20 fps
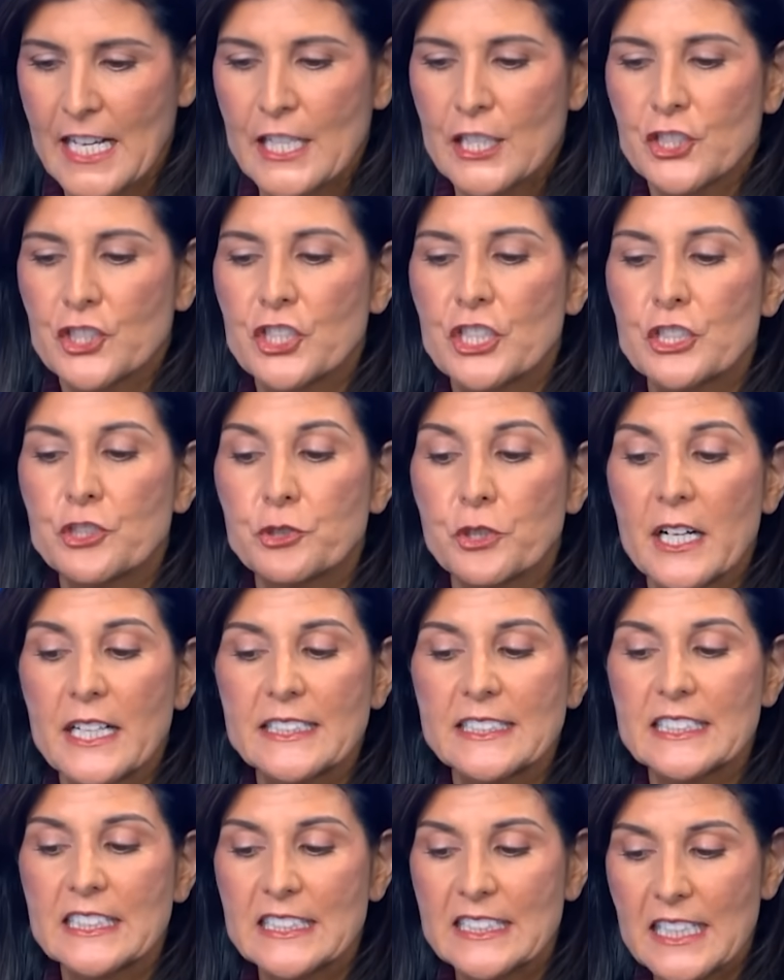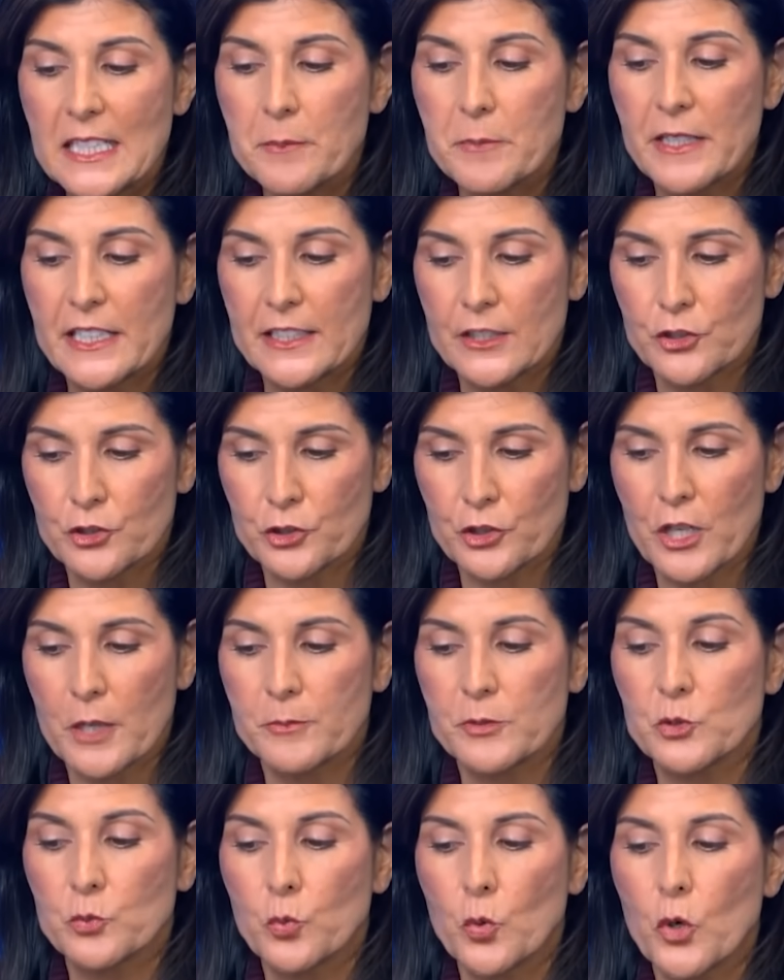She tried to limit
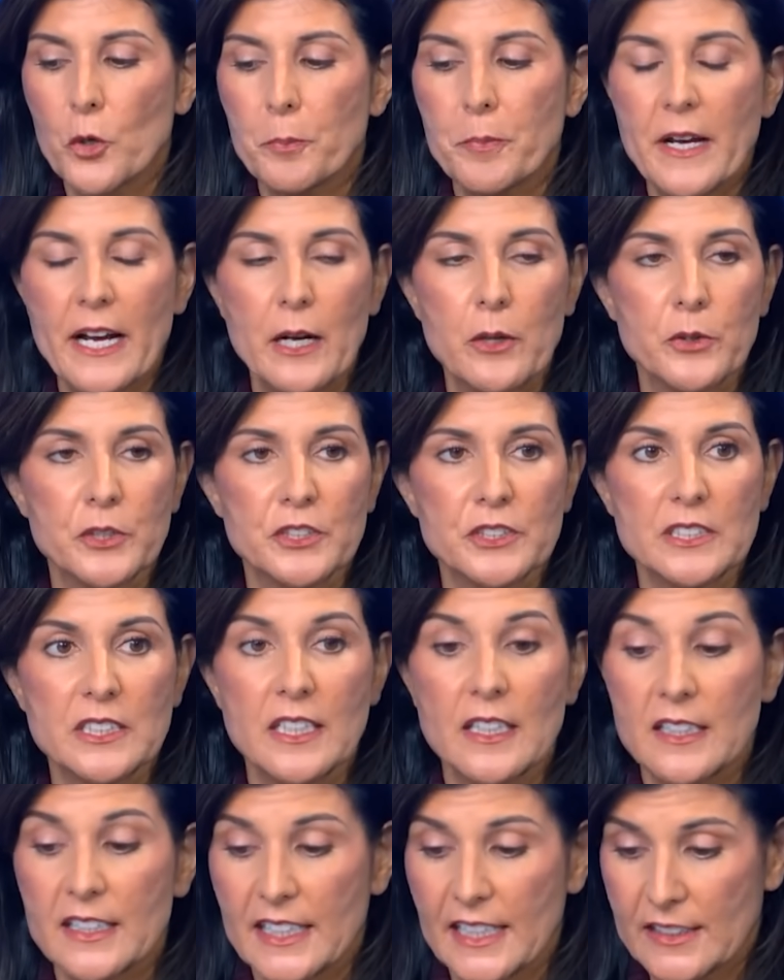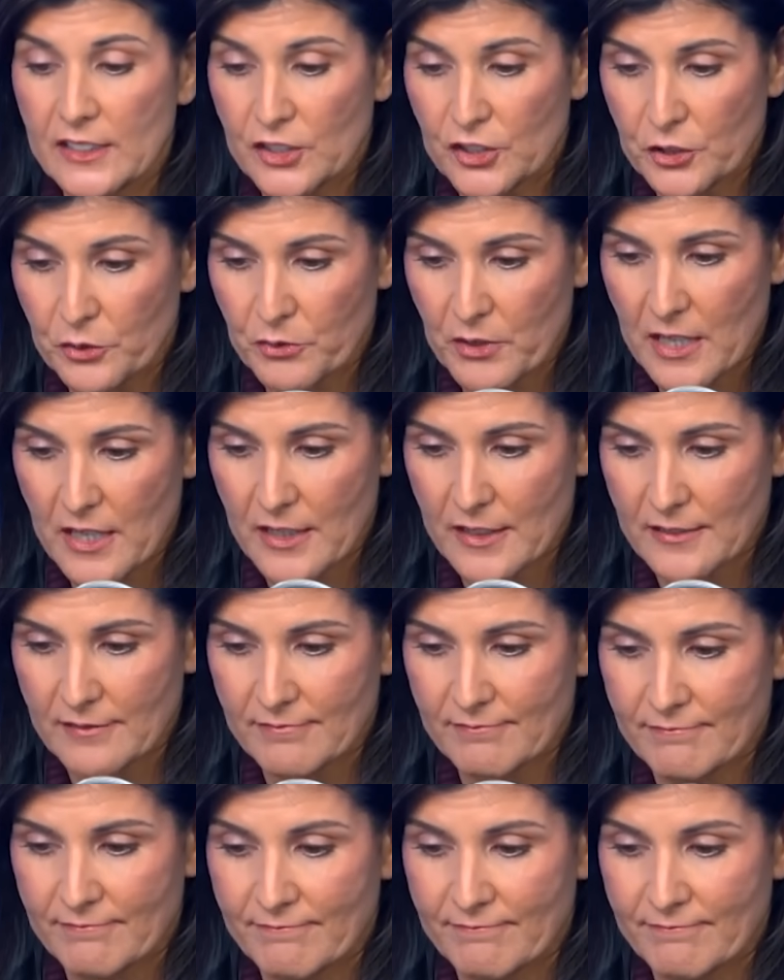Trump's war powers against Iran.